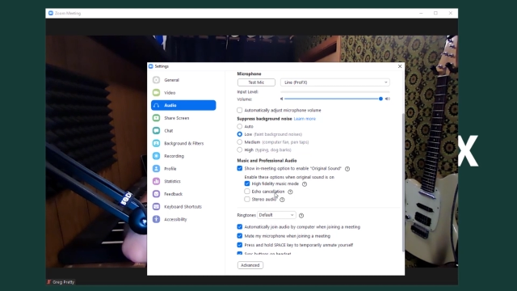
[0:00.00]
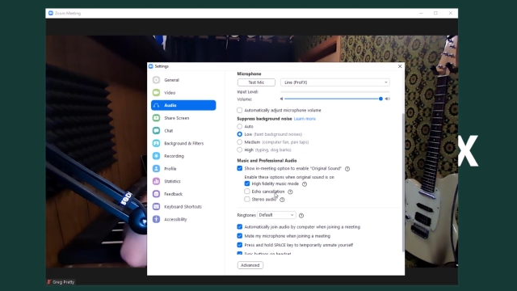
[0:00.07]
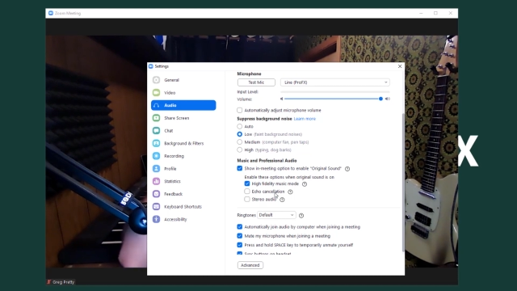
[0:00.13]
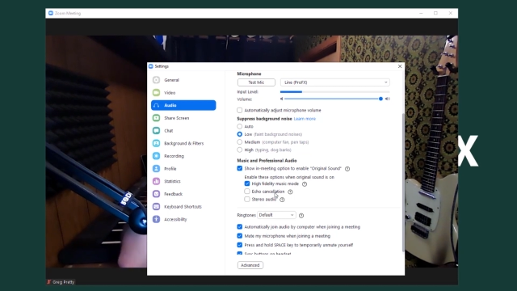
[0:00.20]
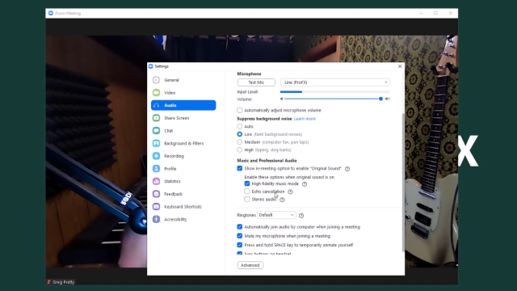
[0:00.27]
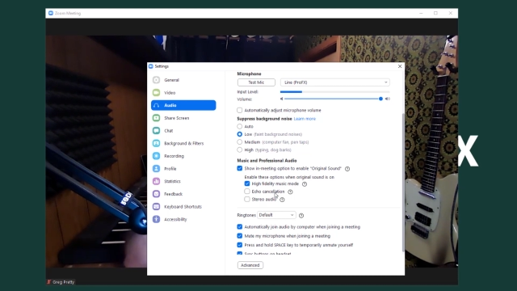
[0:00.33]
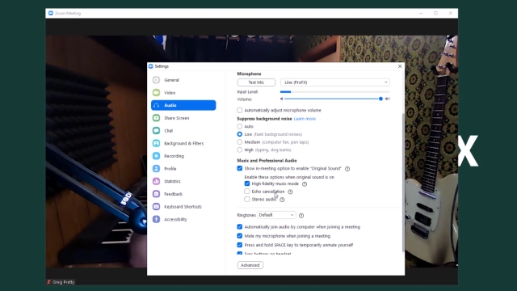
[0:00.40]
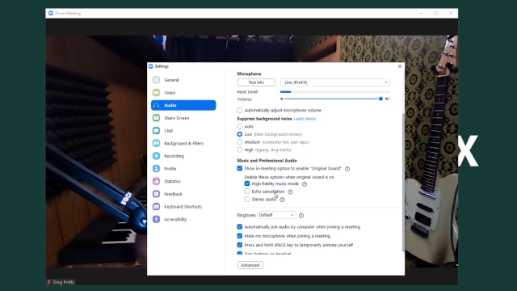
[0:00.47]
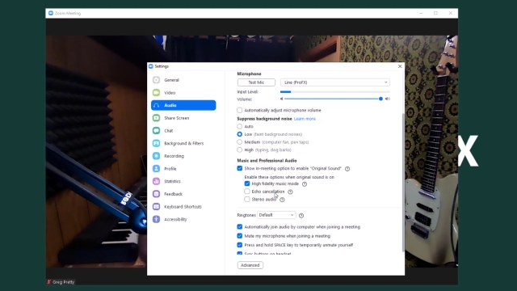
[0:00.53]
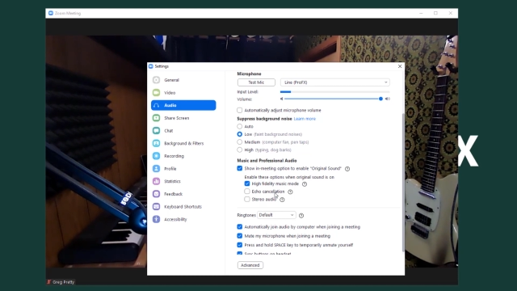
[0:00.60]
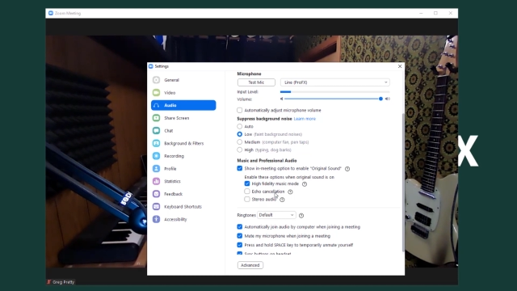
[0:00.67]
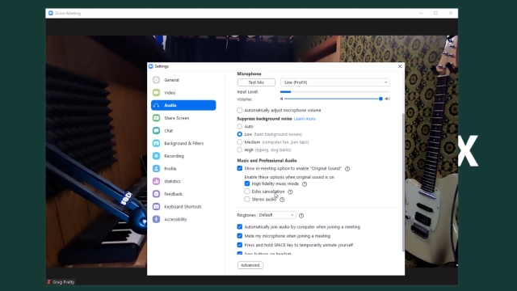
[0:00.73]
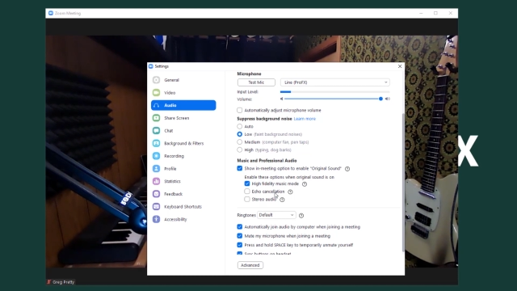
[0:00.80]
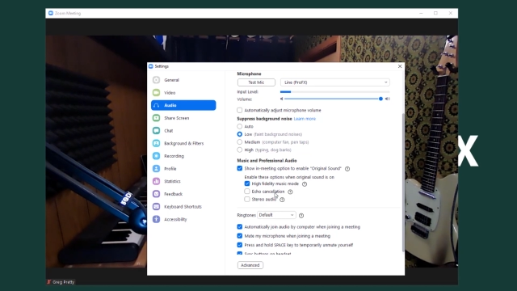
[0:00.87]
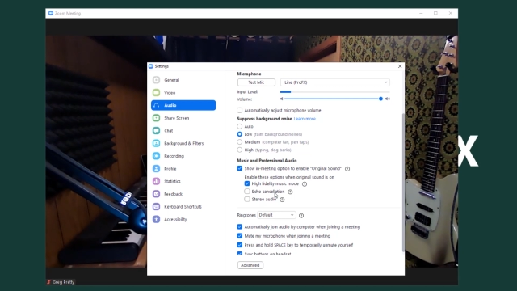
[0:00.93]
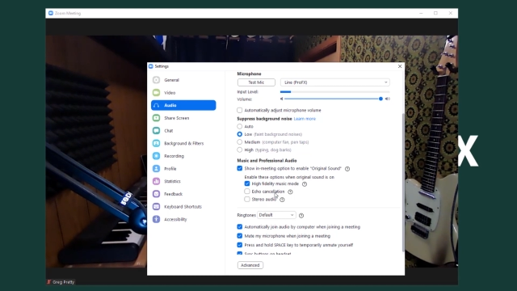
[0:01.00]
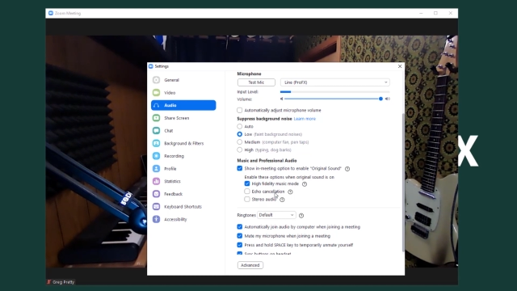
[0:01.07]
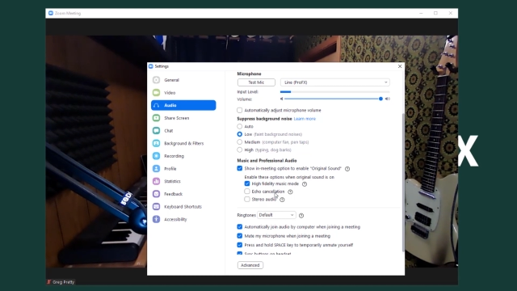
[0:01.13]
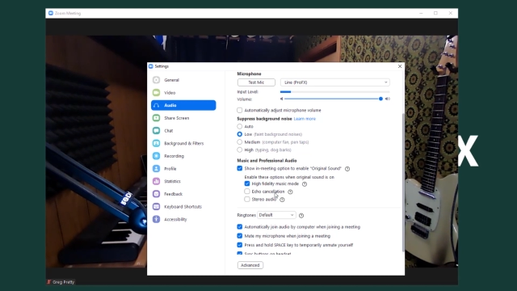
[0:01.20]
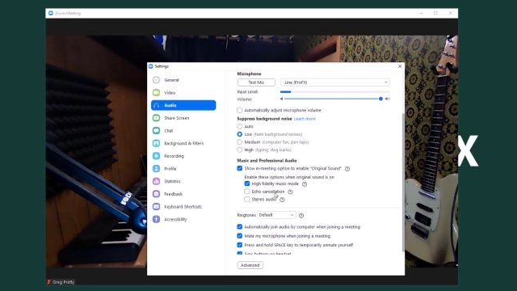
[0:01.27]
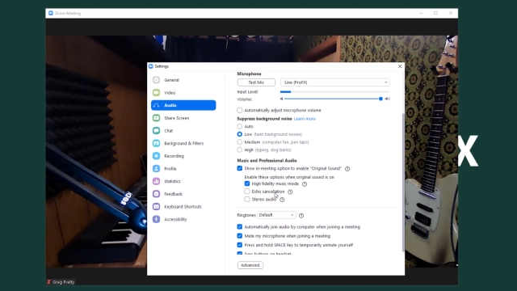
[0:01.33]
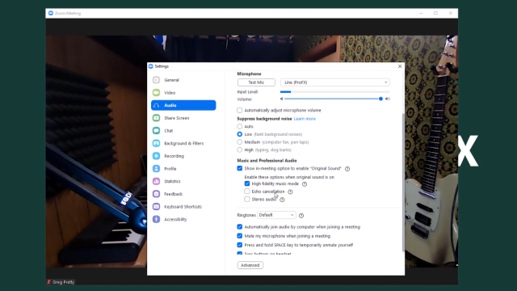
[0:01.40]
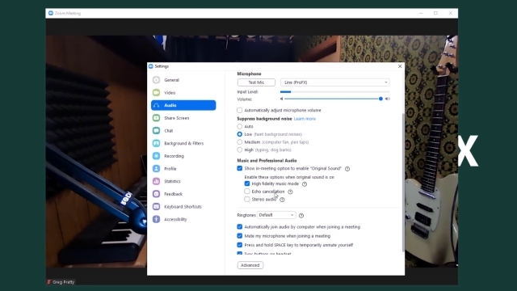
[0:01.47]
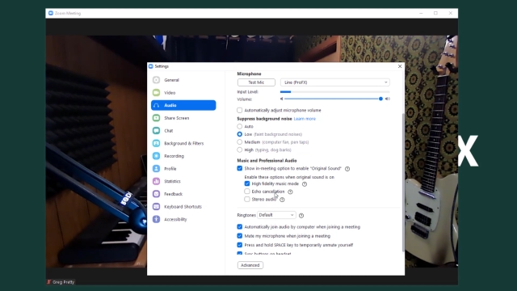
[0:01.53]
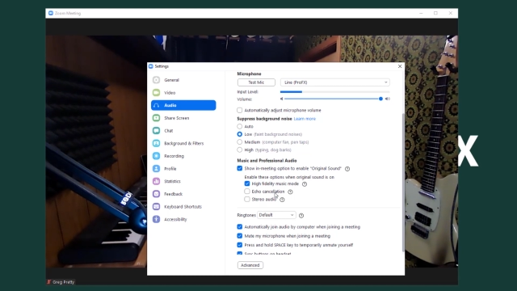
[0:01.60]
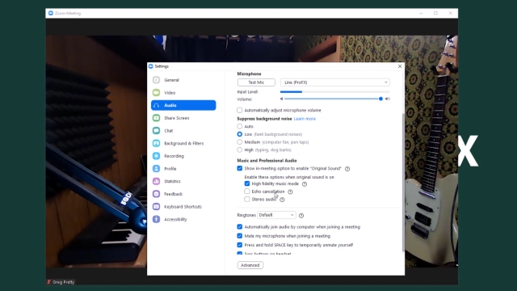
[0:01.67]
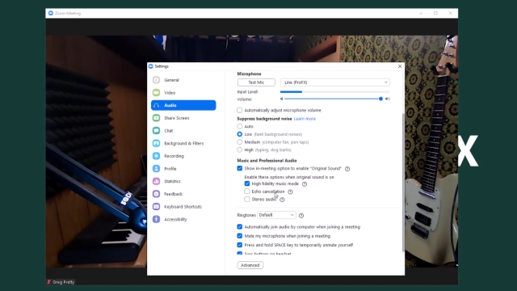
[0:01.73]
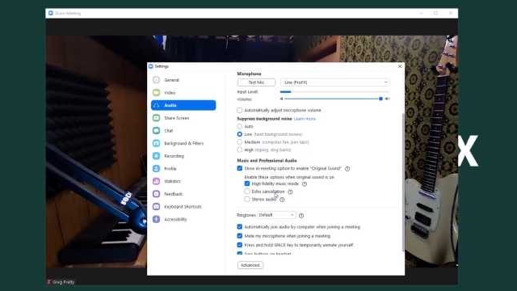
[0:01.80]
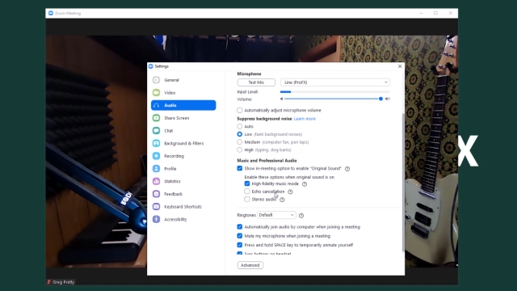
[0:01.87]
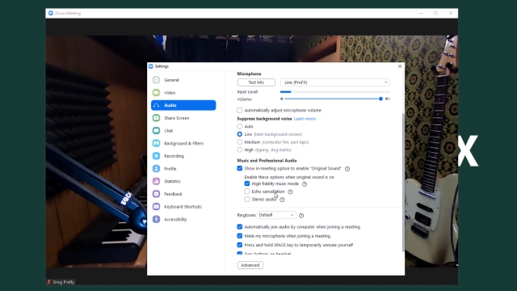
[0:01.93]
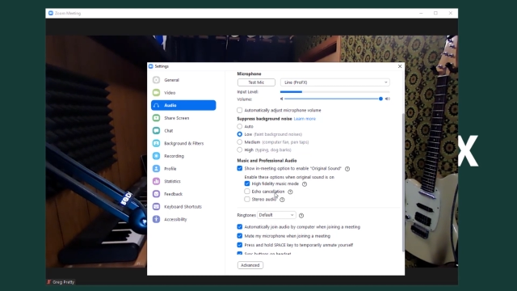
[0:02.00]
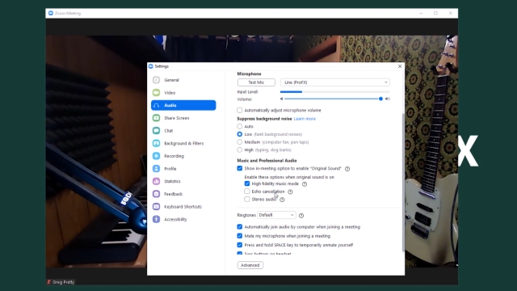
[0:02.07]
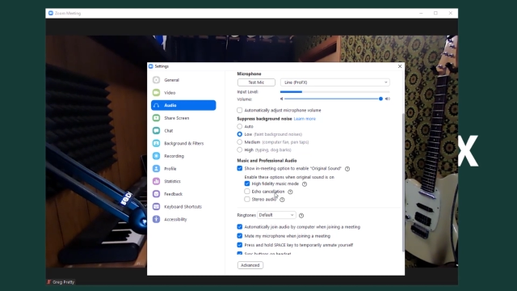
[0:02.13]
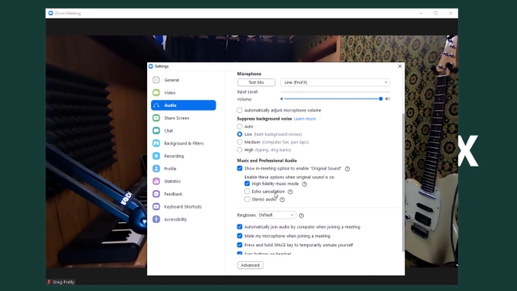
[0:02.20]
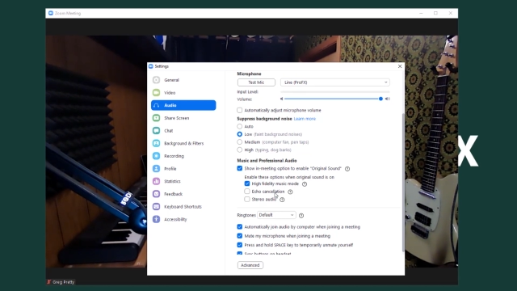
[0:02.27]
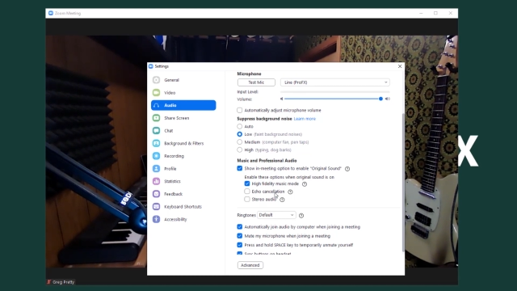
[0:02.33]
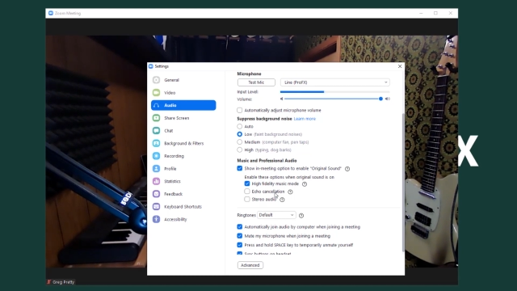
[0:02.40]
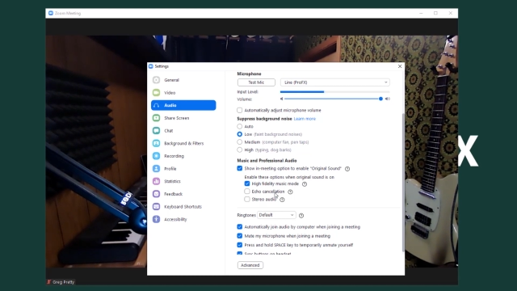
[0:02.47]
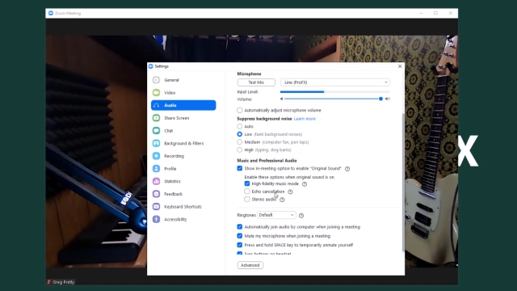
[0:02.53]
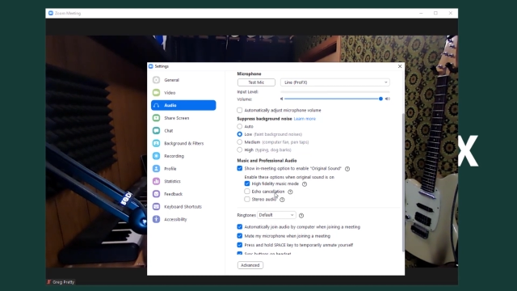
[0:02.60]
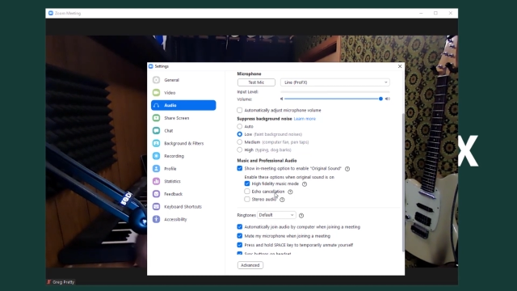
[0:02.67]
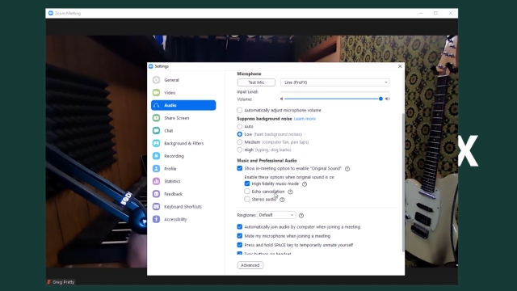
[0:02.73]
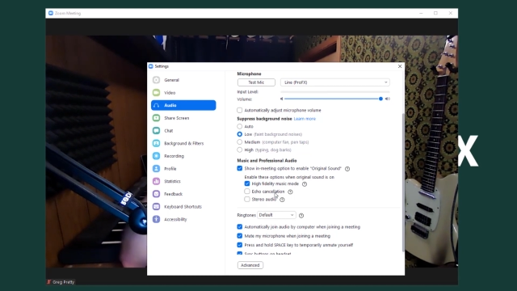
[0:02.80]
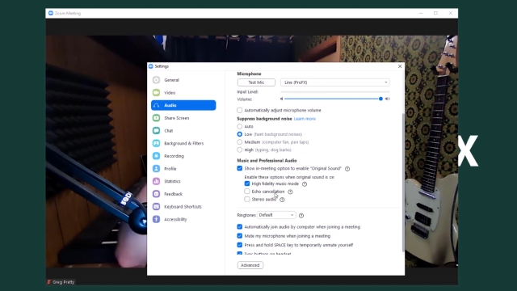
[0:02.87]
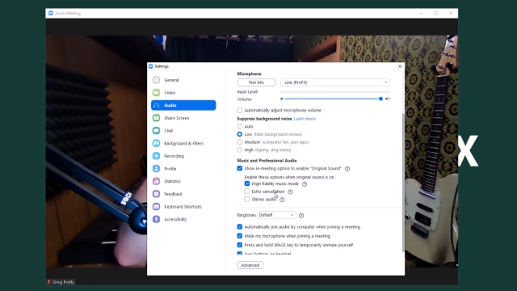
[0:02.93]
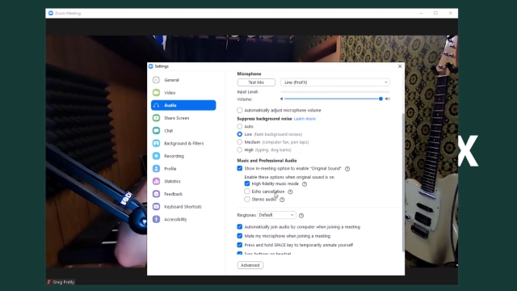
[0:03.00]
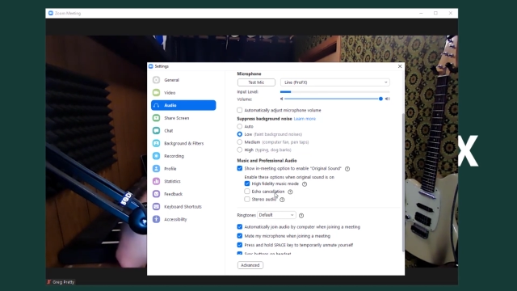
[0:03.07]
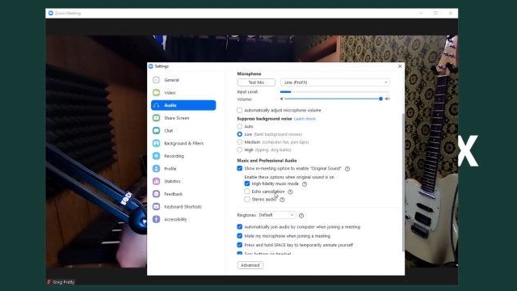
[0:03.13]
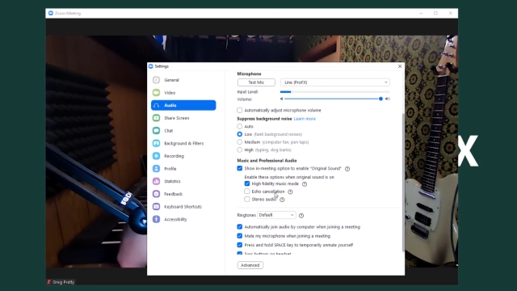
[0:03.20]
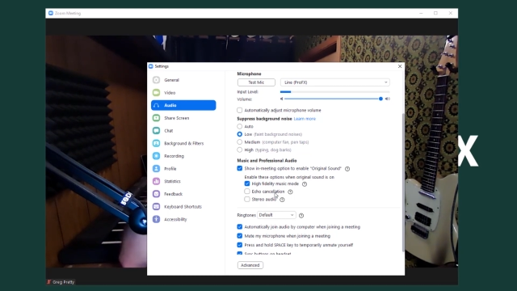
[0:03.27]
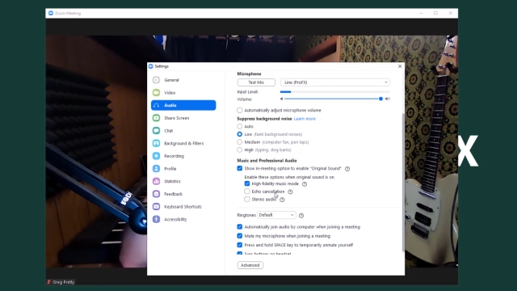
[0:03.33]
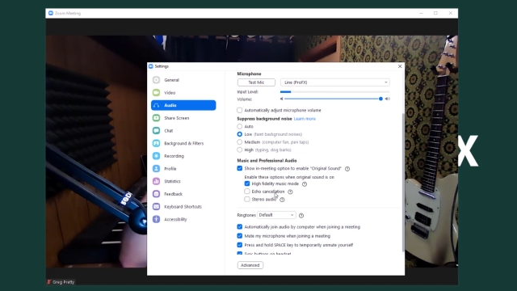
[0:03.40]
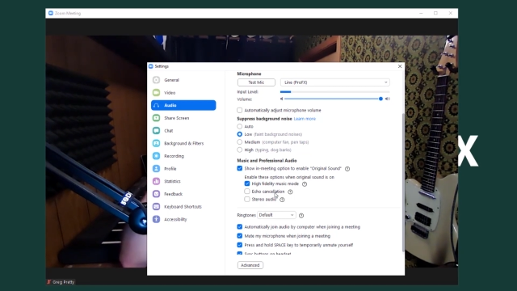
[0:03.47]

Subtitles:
No face is visible, so there are no lips to read.